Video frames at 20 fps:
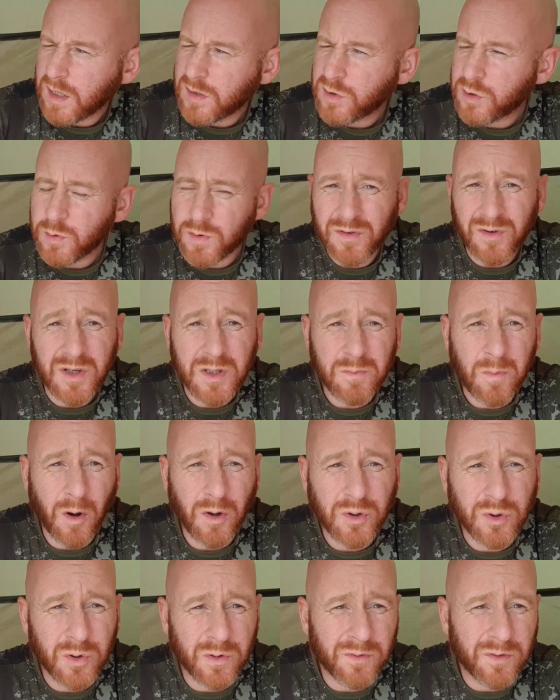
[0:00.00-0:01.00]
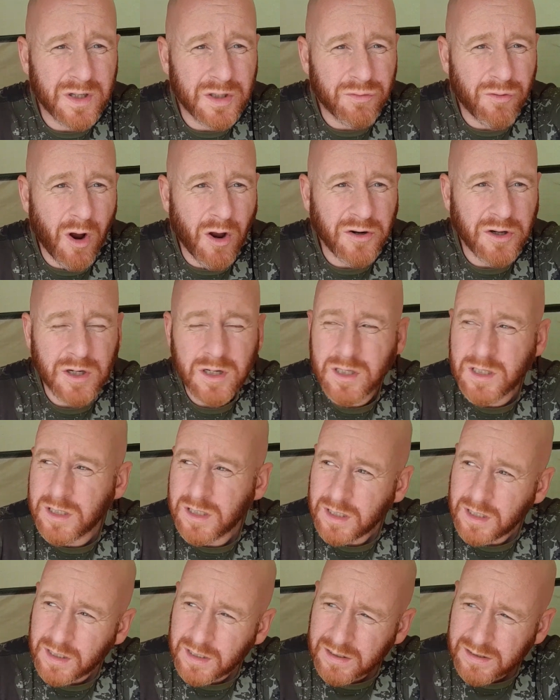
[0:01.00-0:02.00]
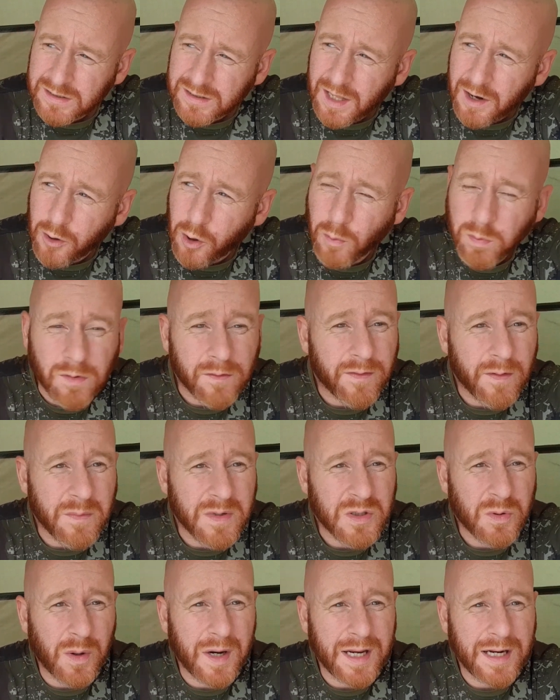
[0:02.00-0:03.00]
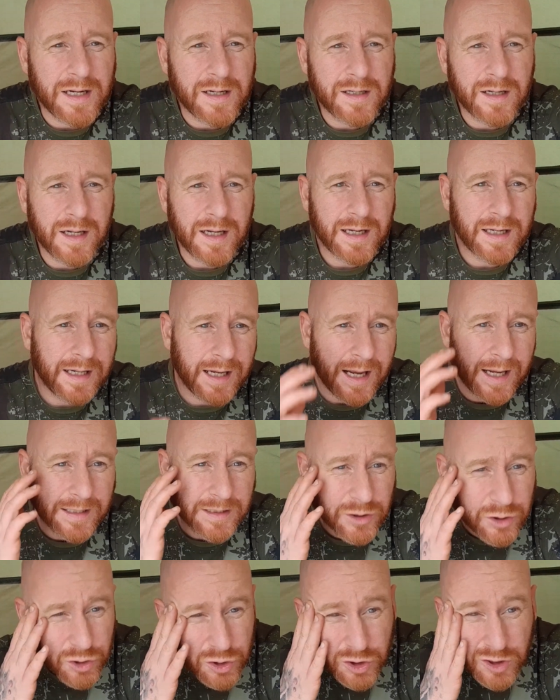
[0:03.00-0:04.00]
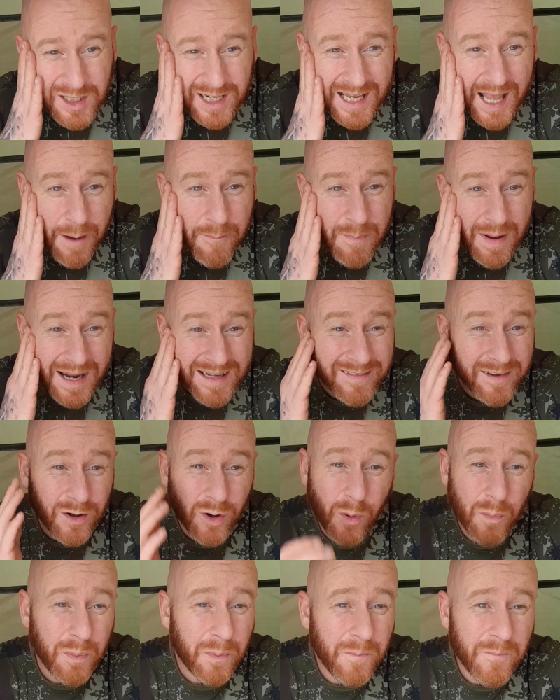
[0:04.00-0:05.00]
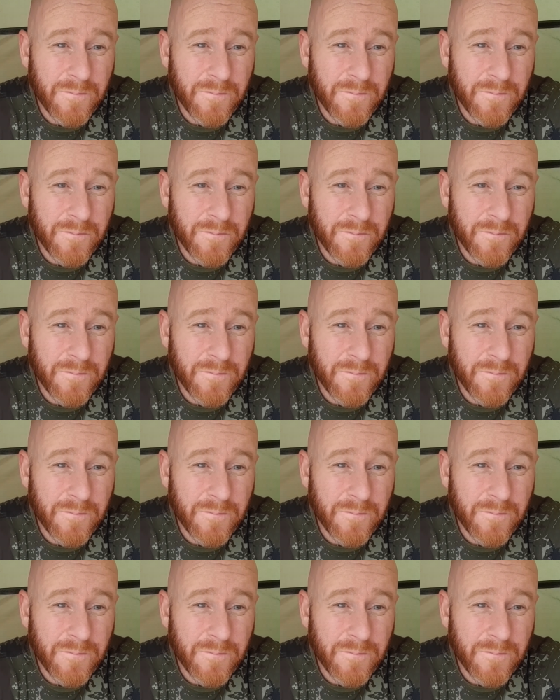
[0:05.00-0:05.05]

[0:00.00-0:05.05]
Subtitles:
2 or 3 spods over each rod, and then a couple of in between, just to get baited up.